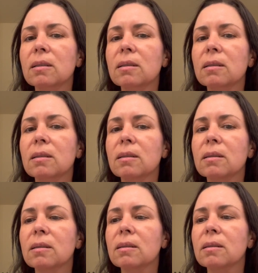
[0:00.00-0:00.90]

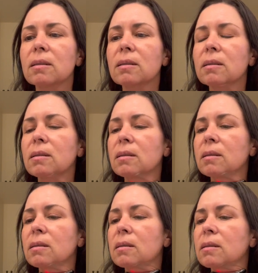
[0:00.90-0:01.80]

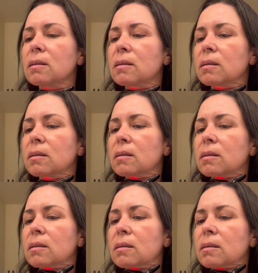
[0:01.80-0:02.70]

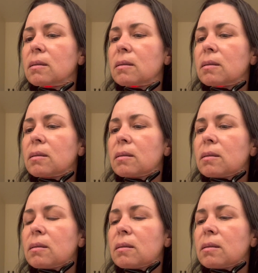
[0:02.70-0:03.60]

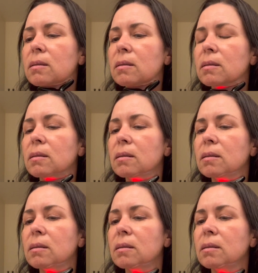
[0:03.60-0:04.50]

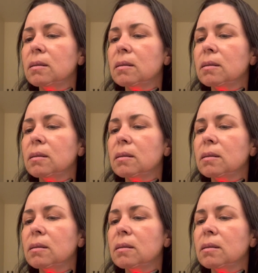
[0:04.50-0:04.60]
[no speech]